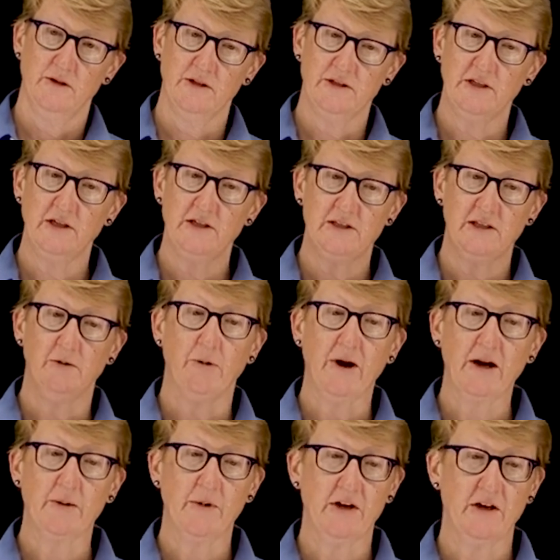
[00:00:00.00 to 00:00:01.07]
CDC
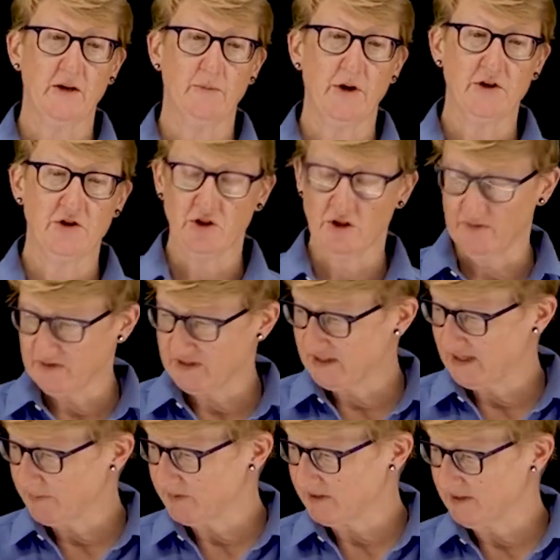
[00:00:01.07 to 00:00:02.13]
recommended a bunch of
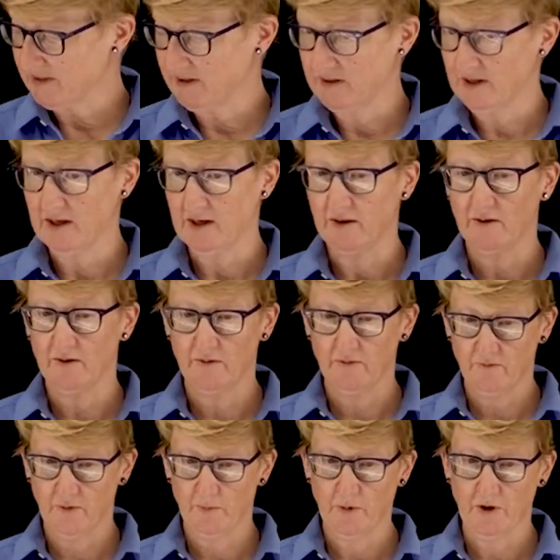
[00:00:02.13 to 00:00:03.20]
steps that the
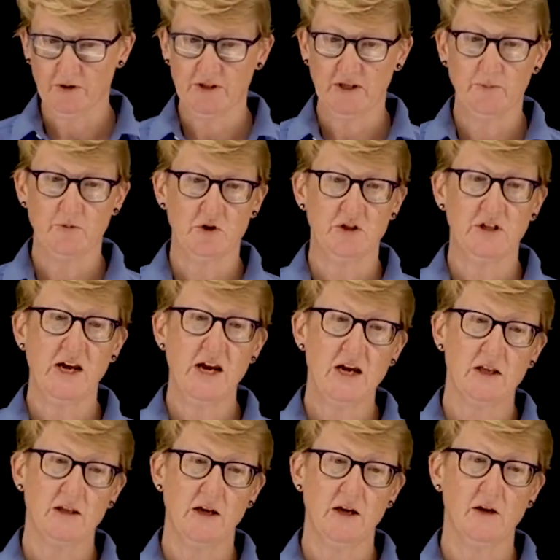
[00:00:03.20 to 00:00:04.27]
football team should
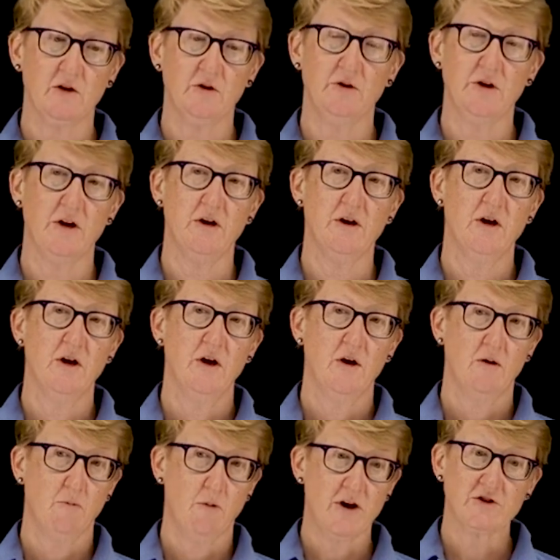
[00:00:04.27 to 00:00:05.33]
take. They included
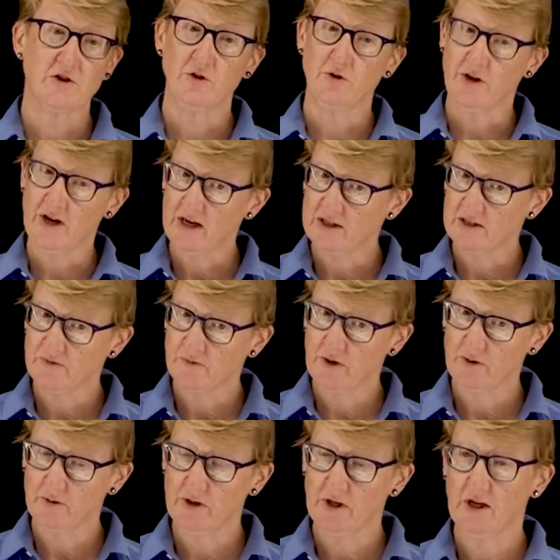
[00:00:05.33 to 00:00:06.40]
washing your hands
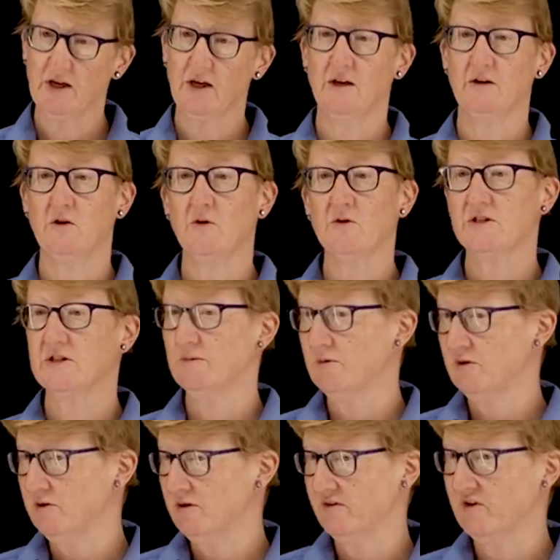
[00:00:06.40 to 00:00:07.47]
frequently and noticing
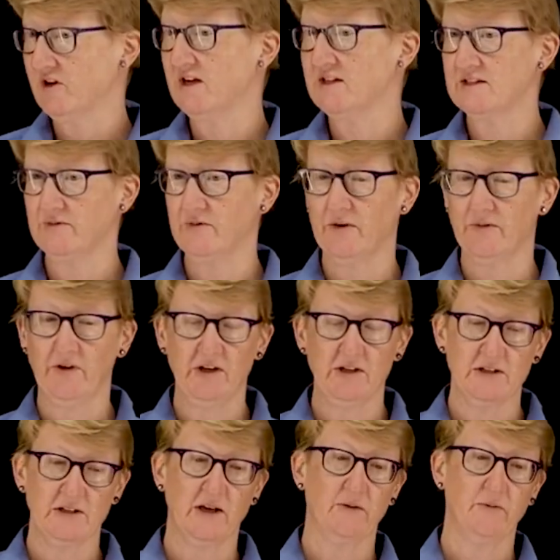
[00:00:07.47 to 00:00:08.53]
when you have cuts if you have any
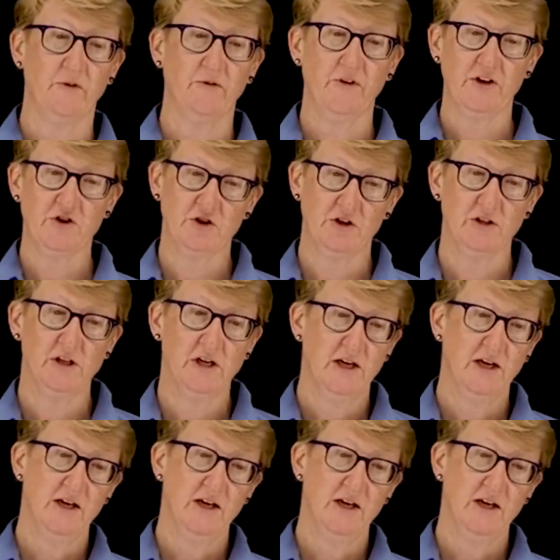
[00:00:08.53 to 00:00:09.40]
sign of infection.